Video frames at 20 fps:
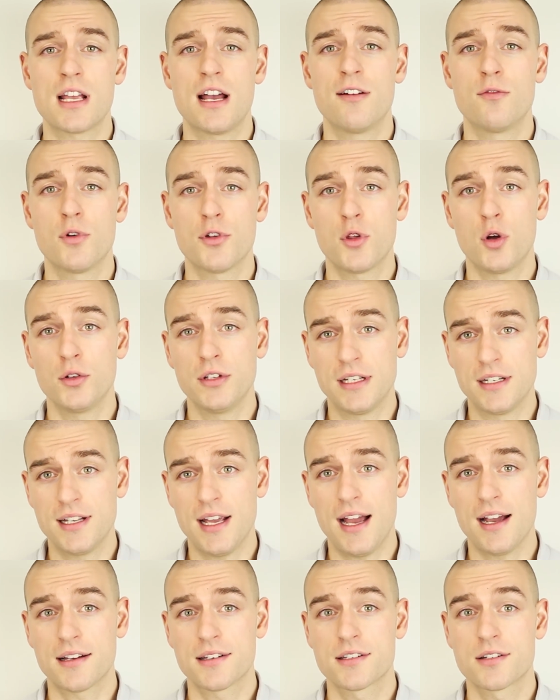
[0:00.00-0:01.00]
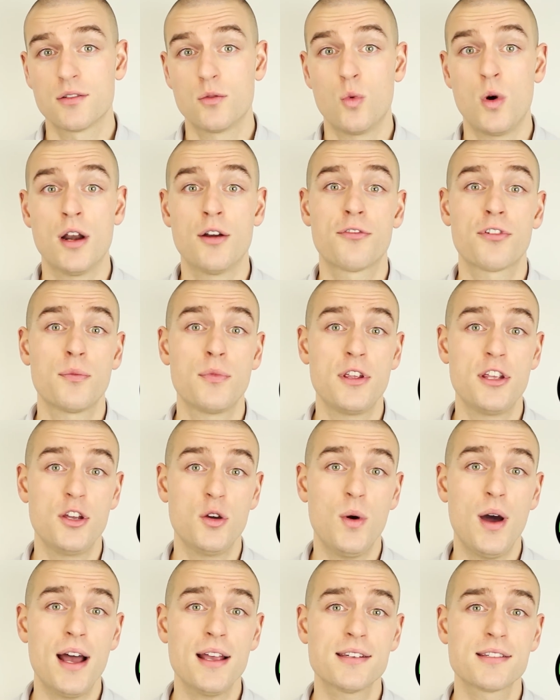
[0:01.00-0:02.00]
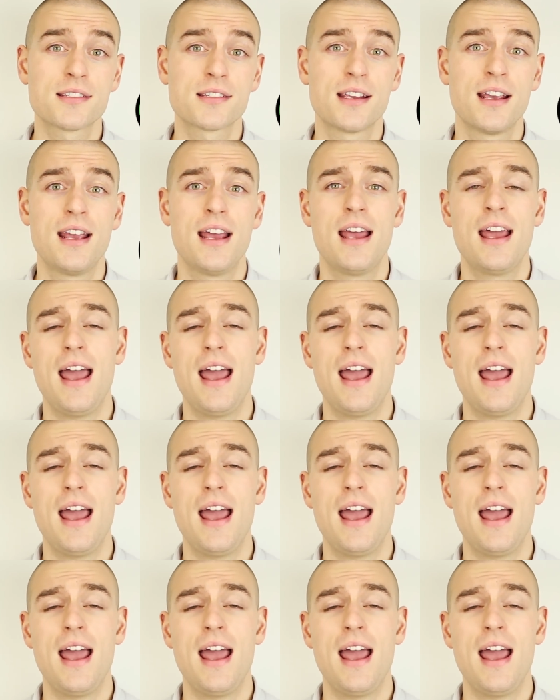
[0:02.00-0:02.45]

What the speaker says: of withholding tax, one from the US